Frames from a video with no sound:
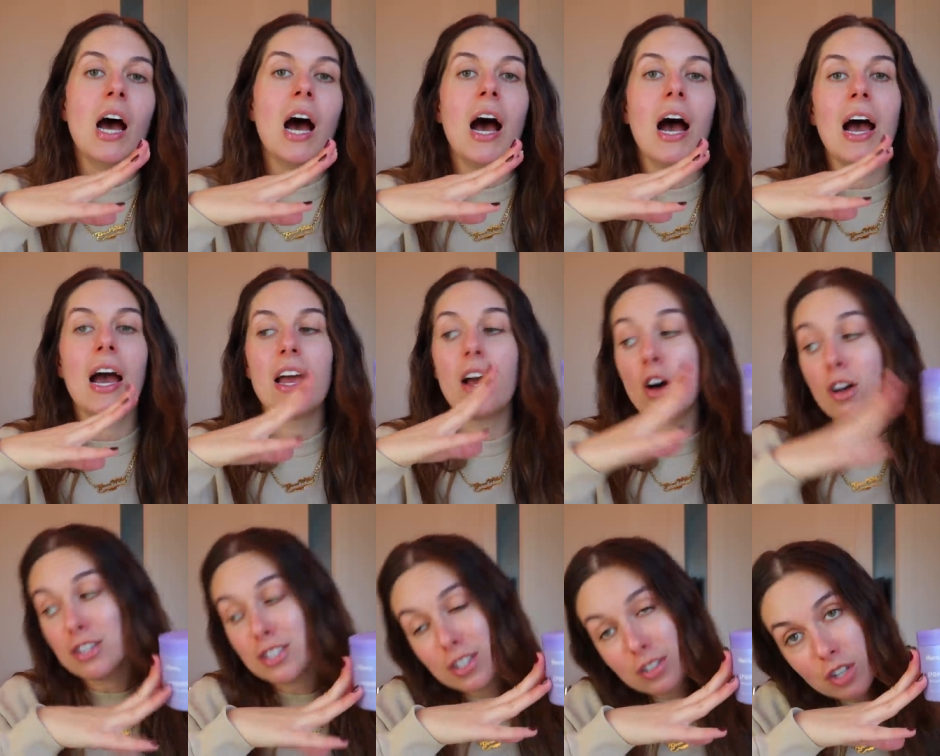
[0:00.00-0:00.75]
I
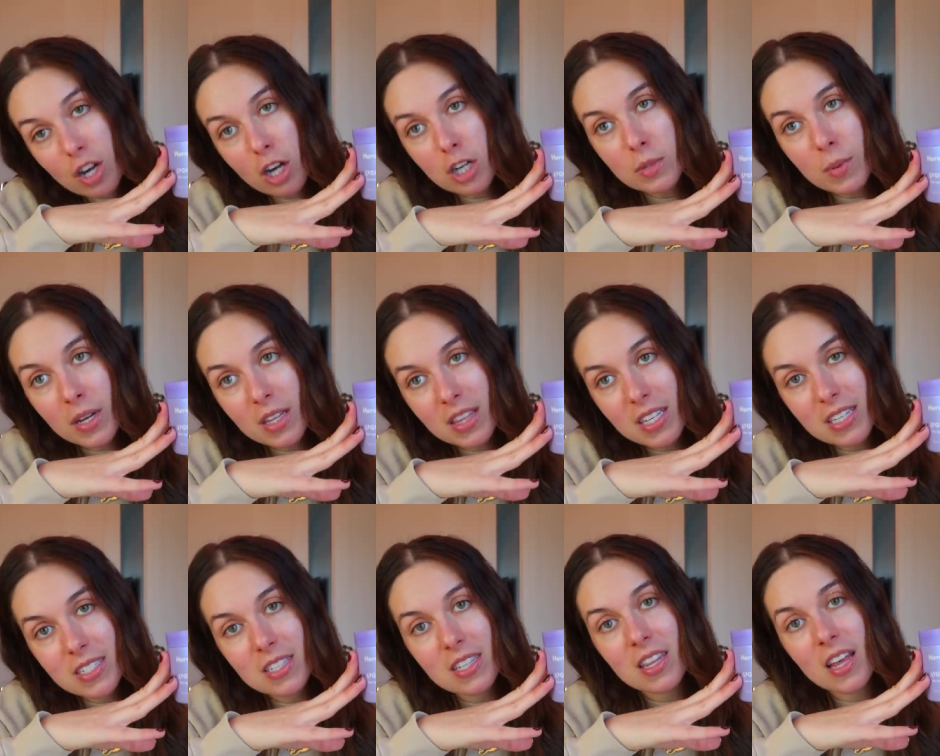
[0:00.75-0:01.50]
also talked about
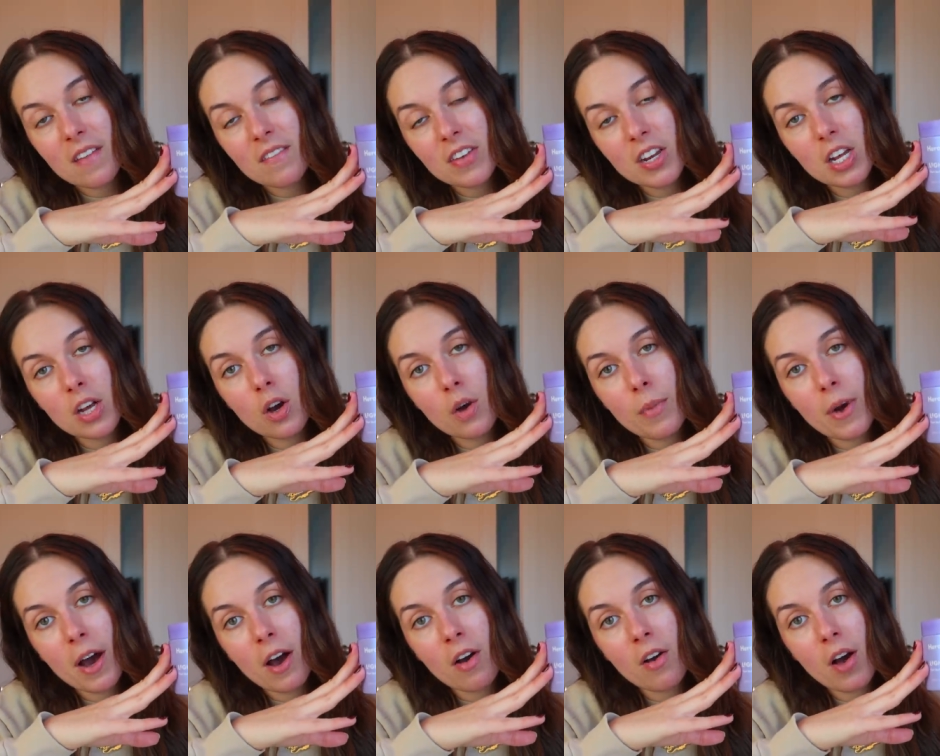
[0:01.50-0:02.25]
this in that video
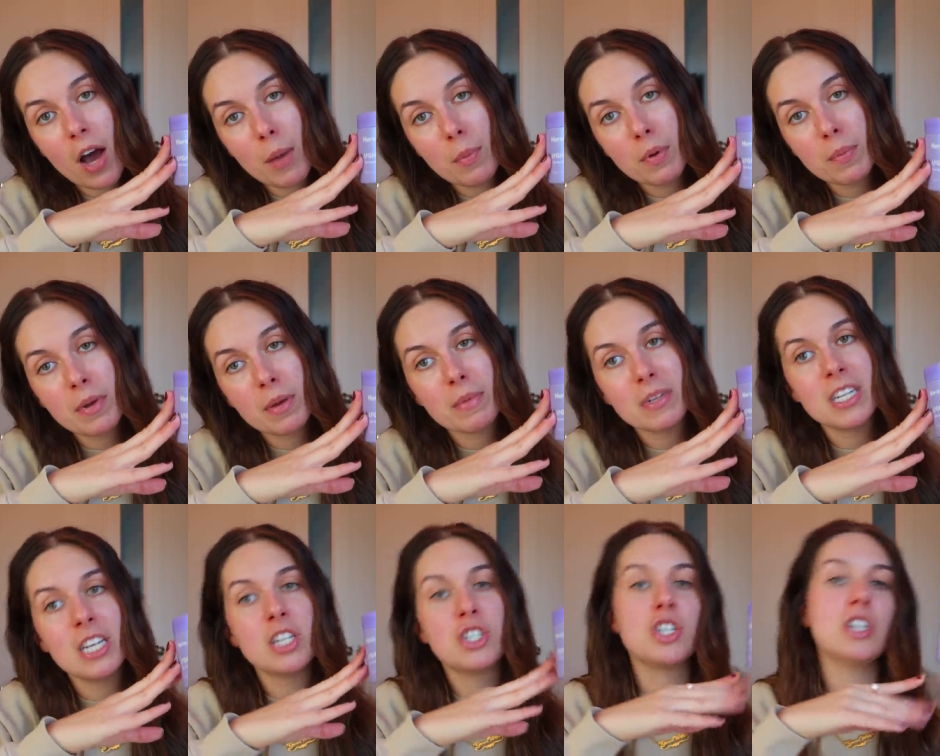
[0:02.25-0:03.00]
about
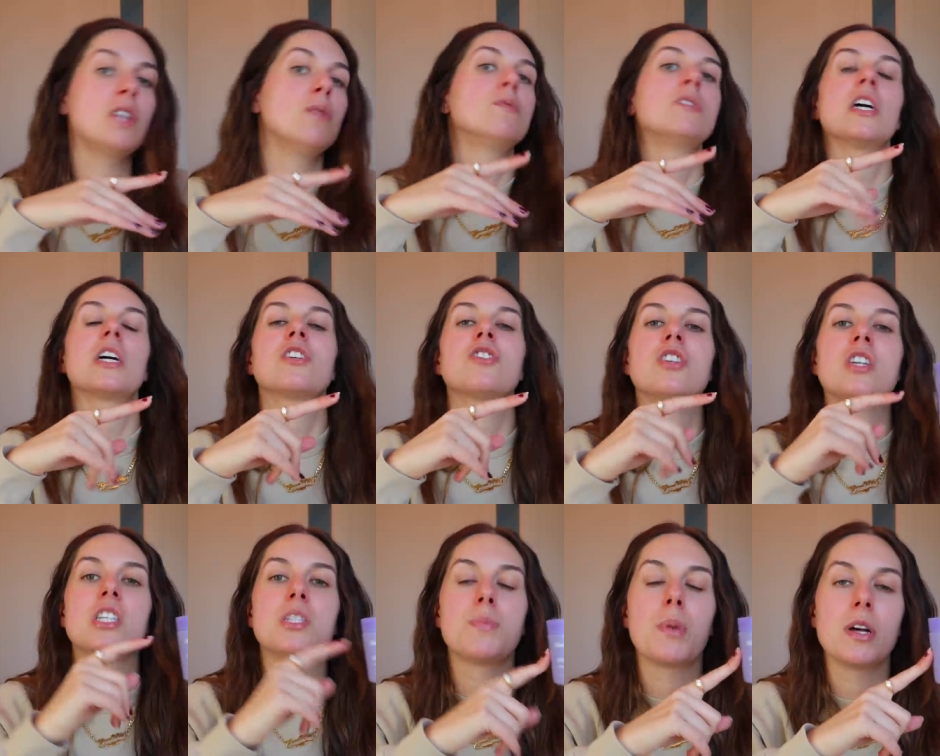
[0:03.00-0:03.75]
hyperpigmentation. It was
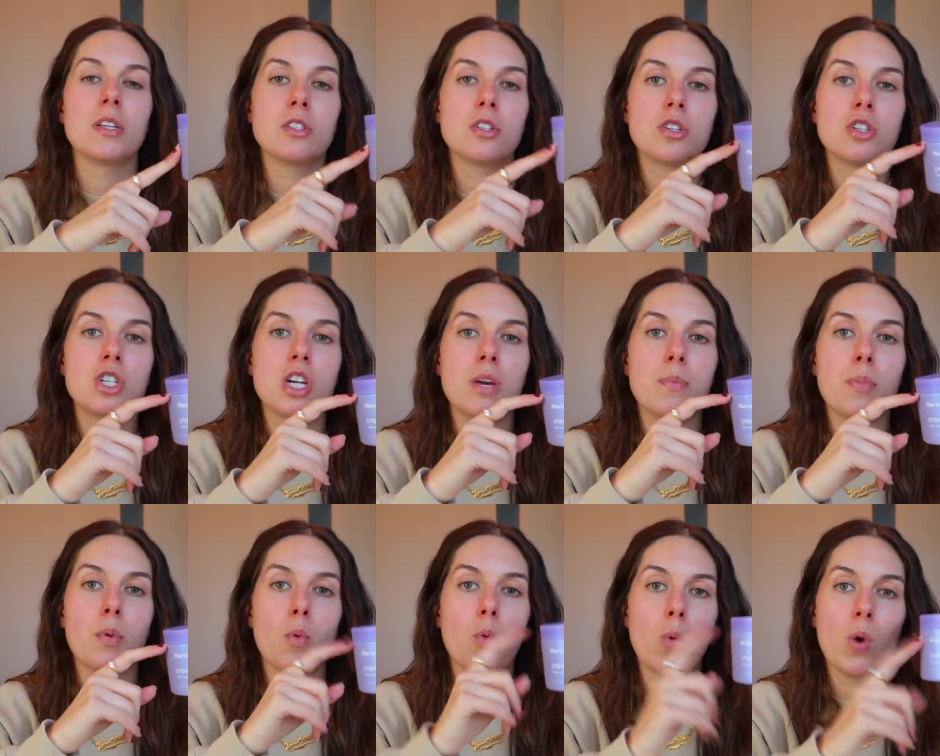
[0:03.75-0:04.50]
actually a
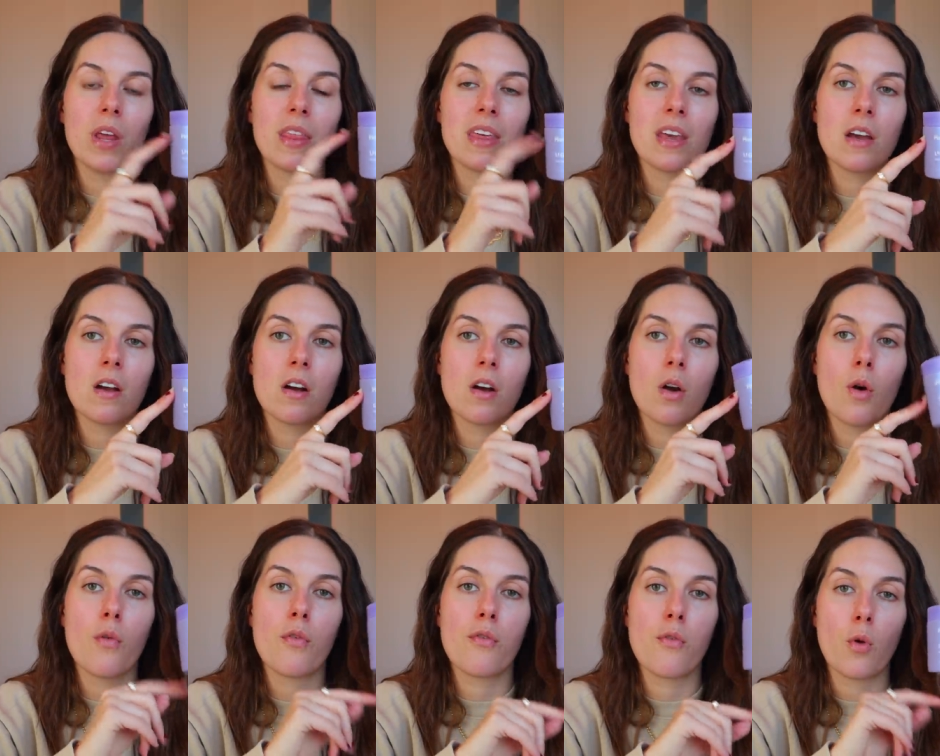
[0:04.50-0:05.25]
sponsorship with
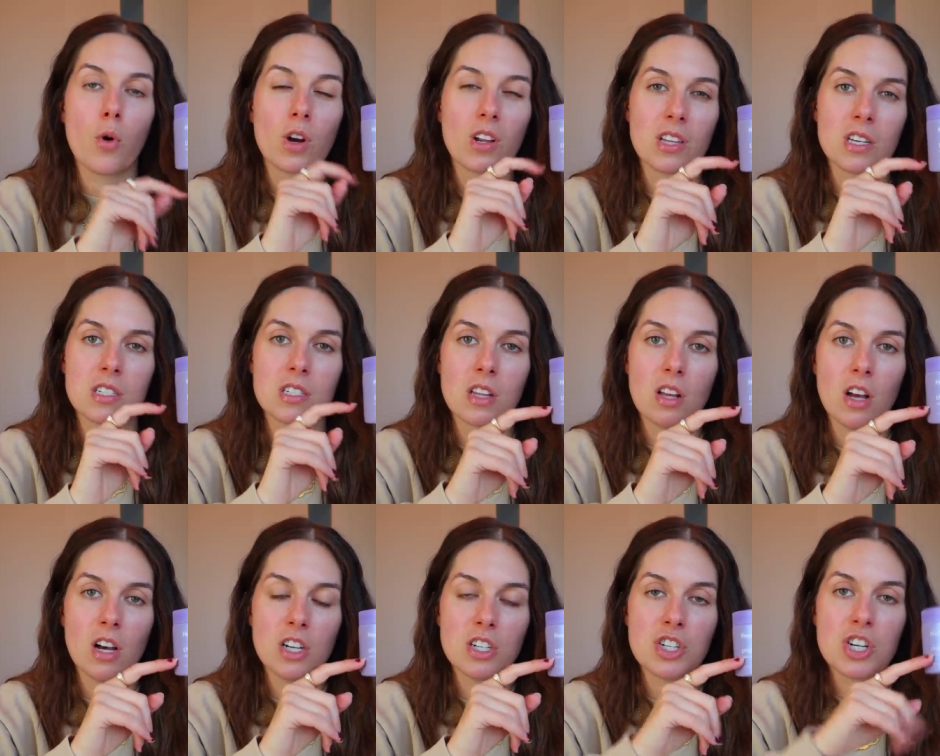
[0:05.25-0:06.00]
Hero for this
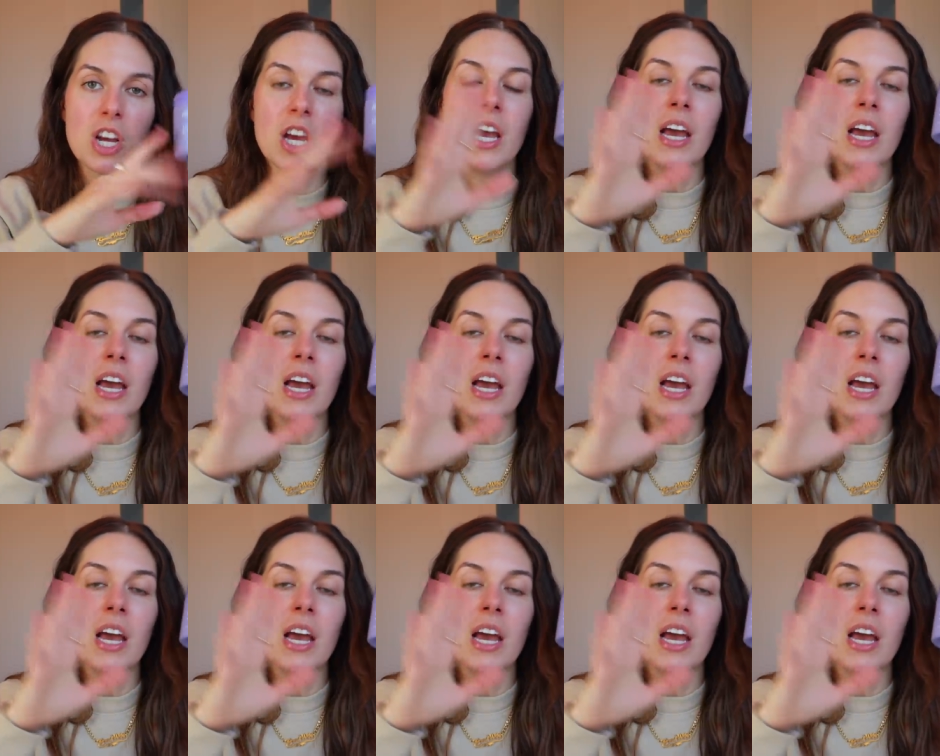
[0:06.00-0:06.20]
launch.